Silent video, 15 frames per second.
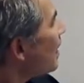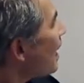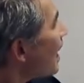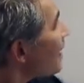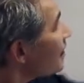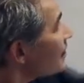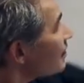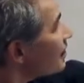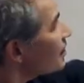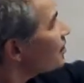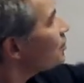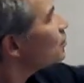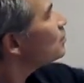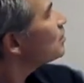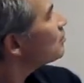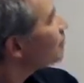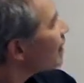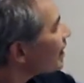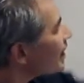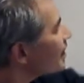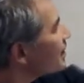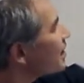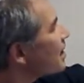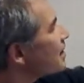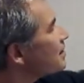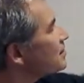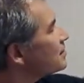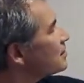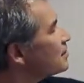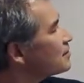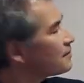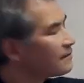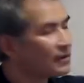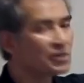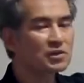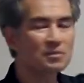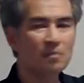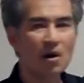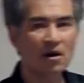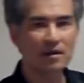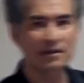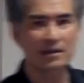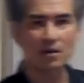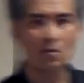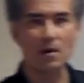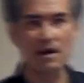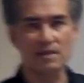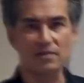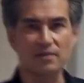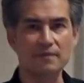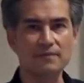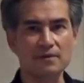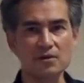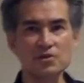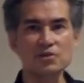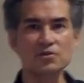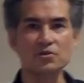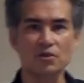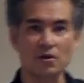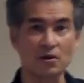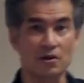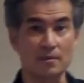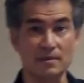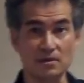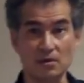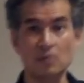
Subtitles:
I think you will recognize this first part of the equation, the first term, as a